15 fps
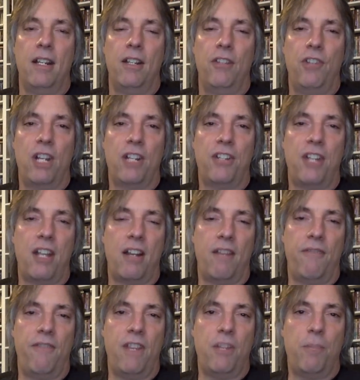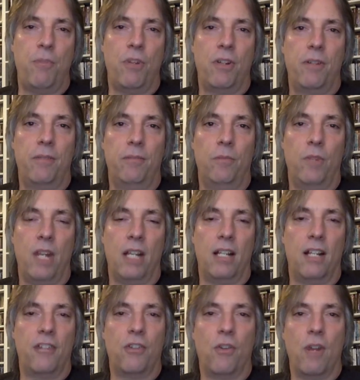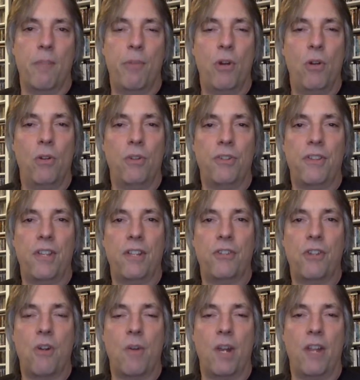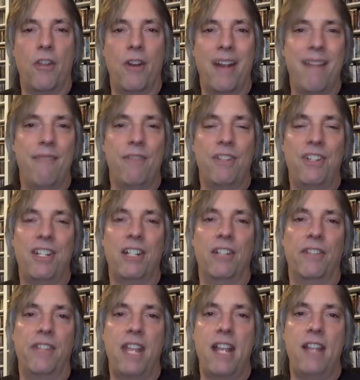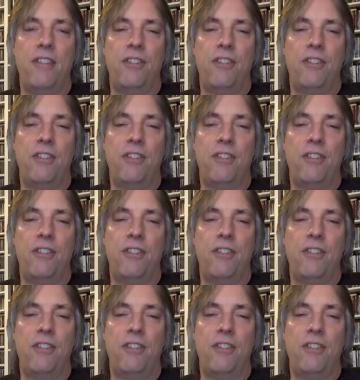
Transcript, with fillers: Check us out on Facebook. We've got lots of great polls and things going on there every single day.